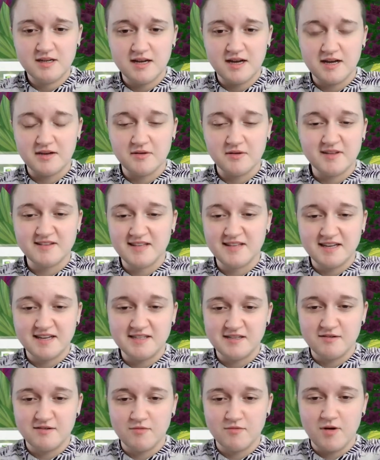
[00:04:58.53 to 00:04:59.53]
I don't like the
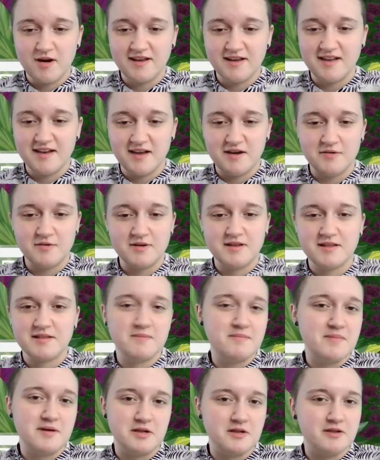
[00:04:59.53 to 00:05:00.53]
idea of walking out in the
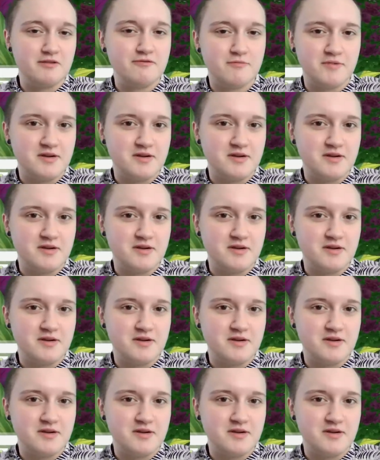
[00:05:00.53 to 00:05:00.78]
middle of